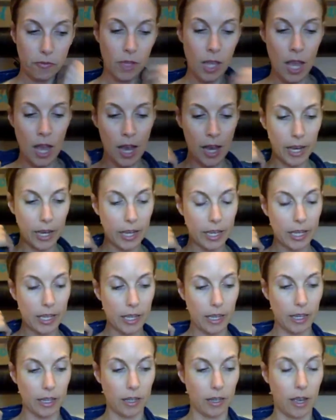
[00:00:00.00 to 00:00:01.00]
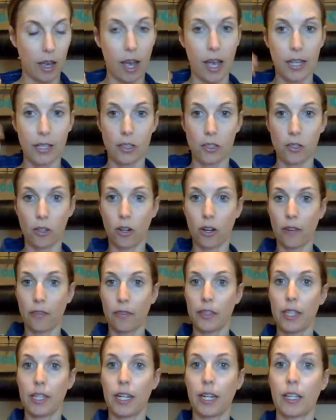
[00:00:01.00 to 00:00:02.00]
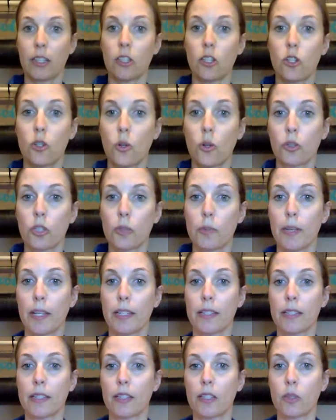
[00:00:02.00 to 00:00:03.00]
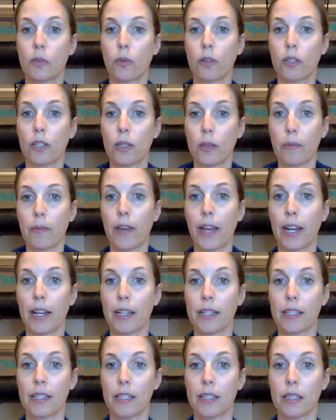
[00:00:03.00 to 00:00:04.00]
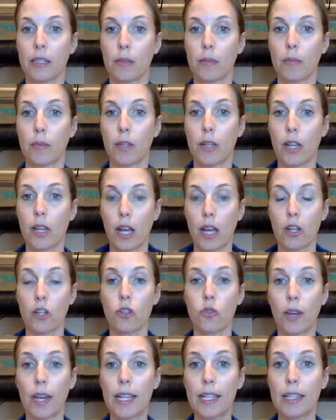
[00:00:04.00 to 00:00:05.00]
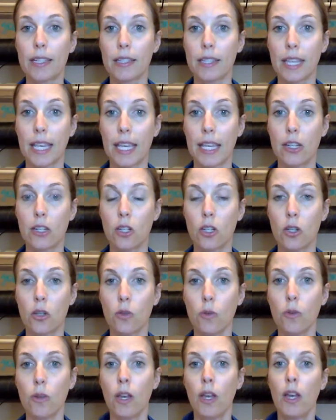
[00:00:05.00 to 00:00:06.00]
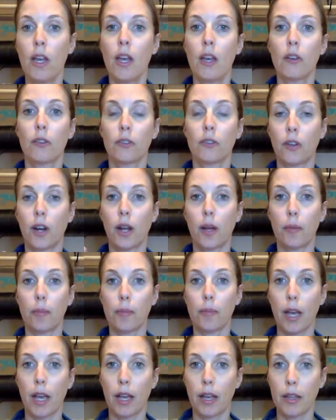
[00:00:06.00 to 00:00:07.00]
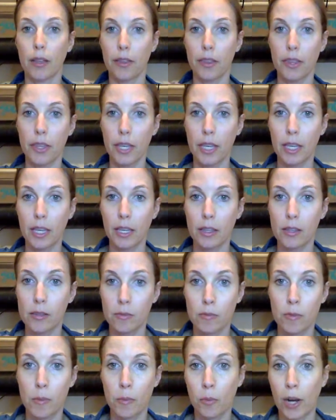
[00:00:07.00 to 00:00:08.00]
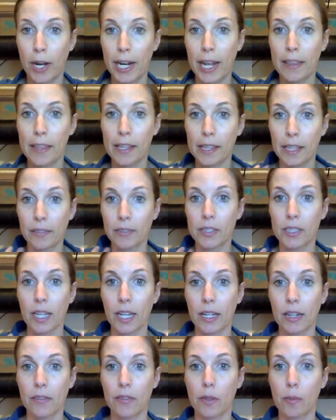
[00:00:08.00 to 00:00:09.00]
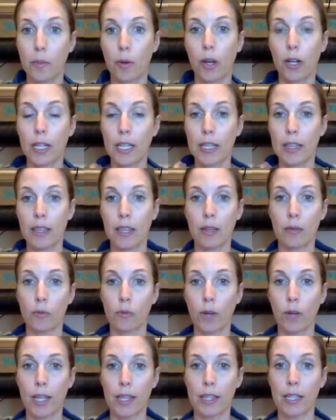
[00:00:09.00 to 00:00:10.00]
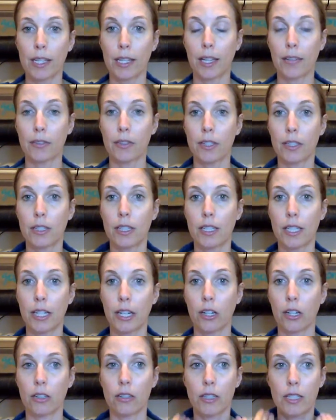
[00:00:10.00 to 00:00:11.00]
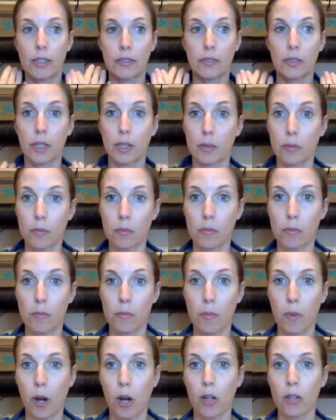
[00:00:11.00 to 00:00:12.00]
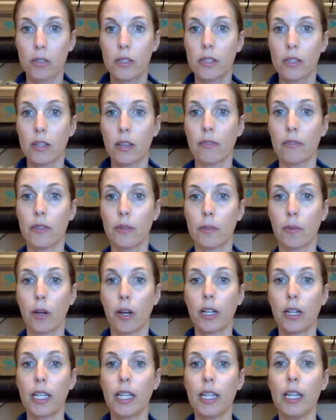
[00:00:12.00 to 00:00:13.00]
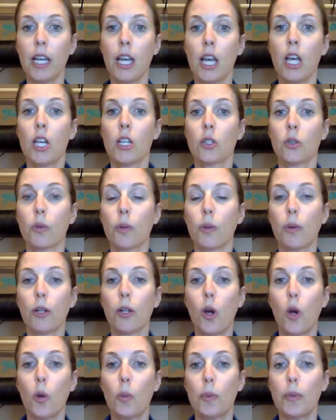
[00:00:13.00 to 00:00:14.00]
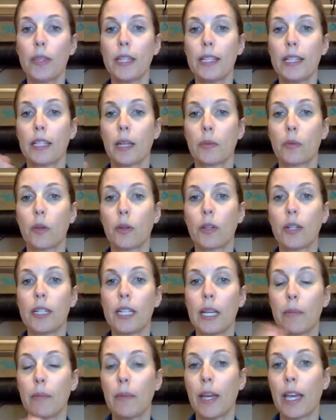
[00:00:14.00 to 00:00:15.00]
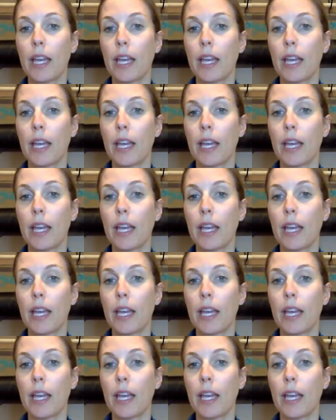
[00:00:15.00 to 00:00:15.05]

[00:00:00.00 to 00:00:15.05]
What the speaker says: I start off with the neck and the shoulders because this is where the lymphatic system drains into from the right and the left side of the body. The right and the left clear different parts of the body. So we want to open these up. So I'm going to take my